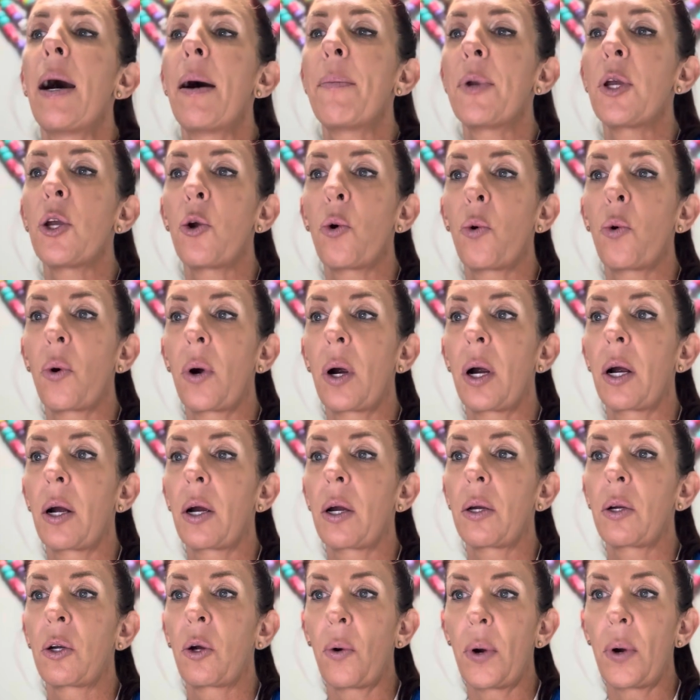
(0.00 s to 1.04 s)
You're
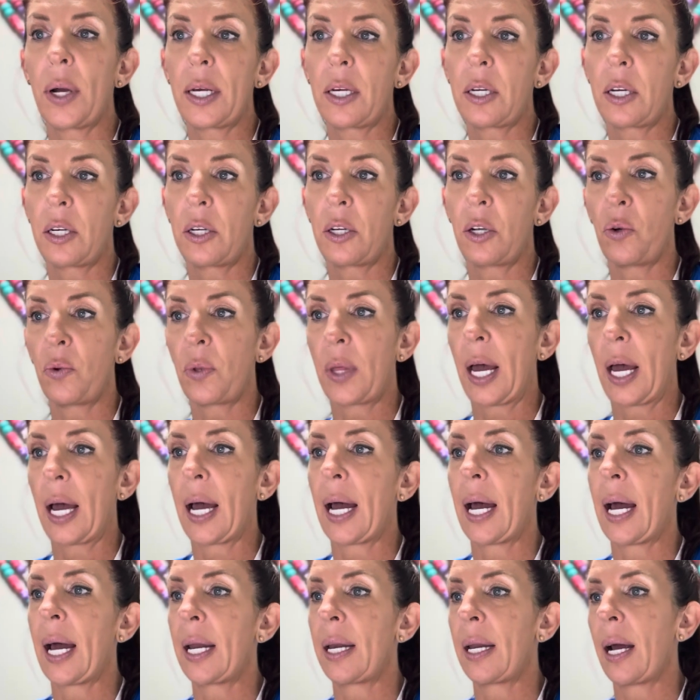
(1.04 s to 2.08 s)
going to do
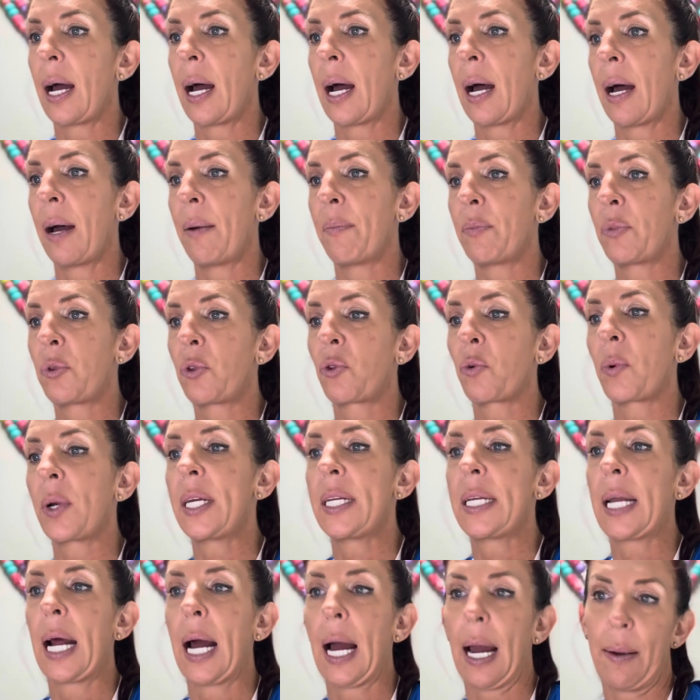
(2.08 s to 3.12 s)
that
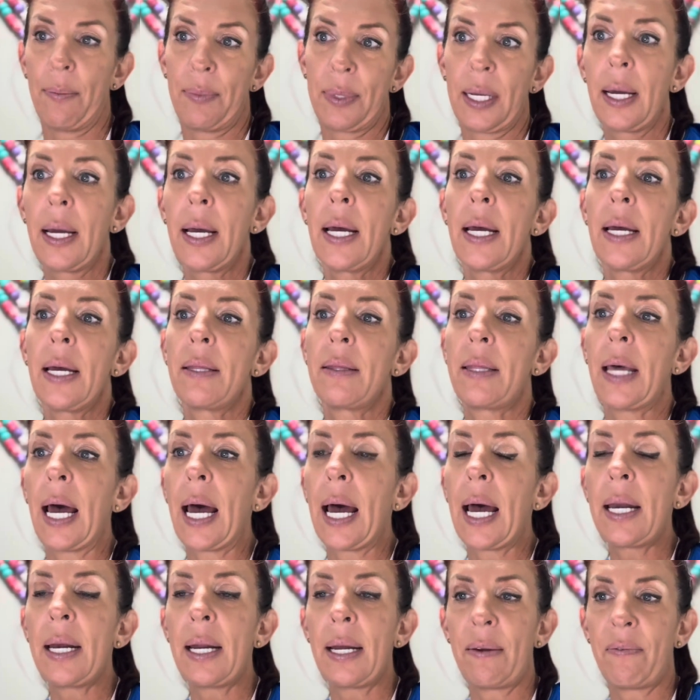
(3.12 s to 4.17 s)
3 times.
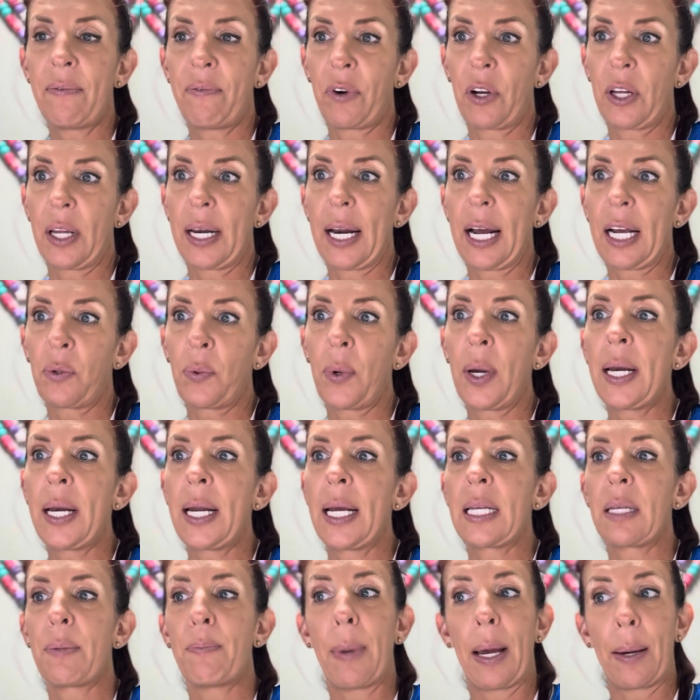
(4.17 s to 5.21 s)
Then for the next one,
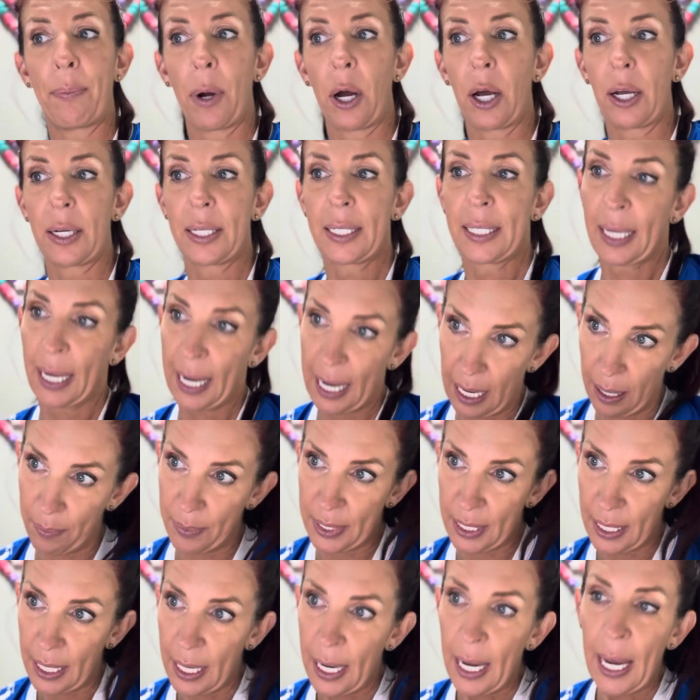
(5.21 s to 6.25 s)
it's med ball
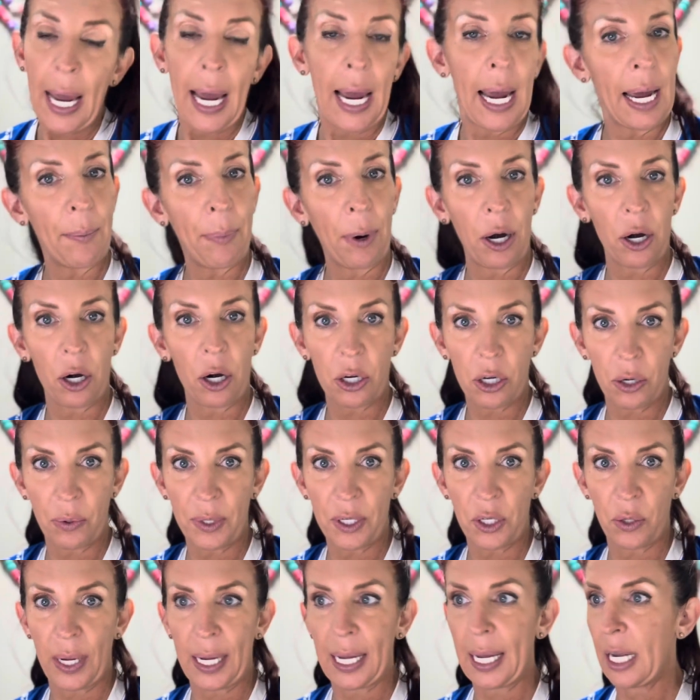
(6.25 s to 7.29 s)
slams, and partner 2
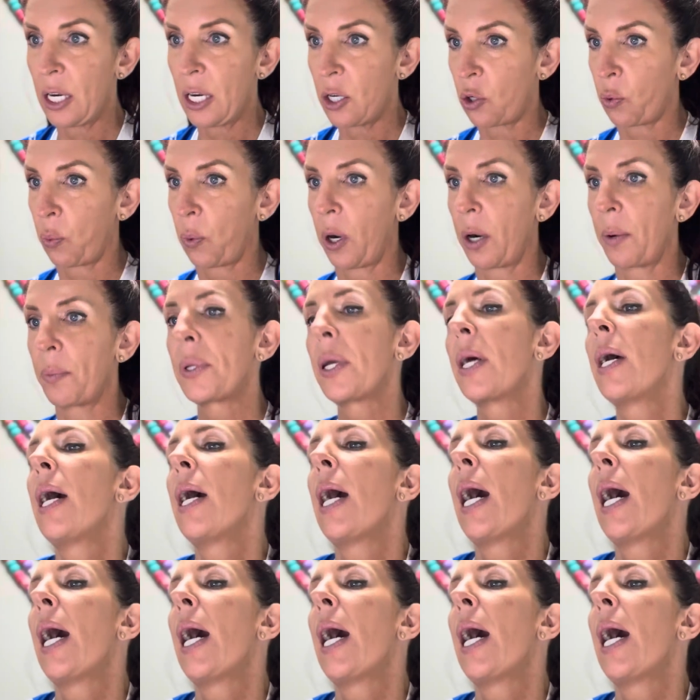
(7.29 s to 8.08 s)
is doing inchworms.